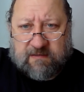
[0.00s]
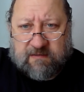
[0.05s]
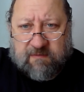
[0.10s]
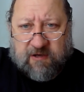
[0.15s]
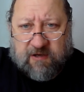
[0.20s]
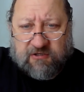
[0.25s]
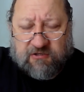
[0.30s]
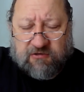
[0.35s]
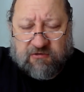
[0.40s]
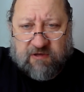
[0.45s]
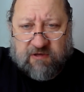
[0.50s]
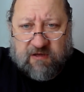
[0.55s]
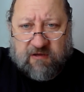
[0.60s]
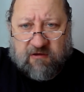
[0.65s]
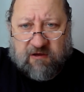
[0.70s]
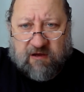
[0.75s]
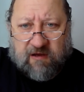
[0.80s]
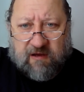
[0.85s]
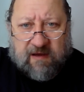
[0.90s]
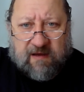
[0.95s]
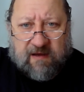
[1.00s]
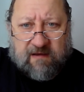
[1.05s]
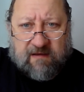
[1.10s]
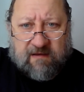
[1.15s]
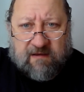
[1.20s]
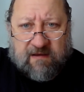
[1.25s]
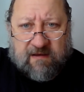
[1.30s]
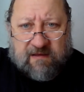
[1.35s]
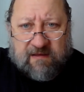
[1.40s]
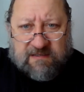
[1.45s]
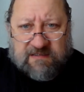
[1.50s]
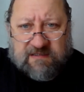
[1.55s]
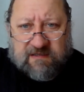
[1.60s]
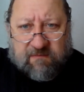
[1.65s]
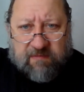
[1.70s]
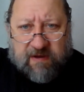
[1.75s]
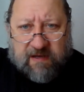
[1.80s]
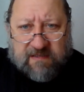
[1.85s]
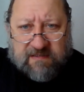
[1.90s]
to make sure that you can get at least some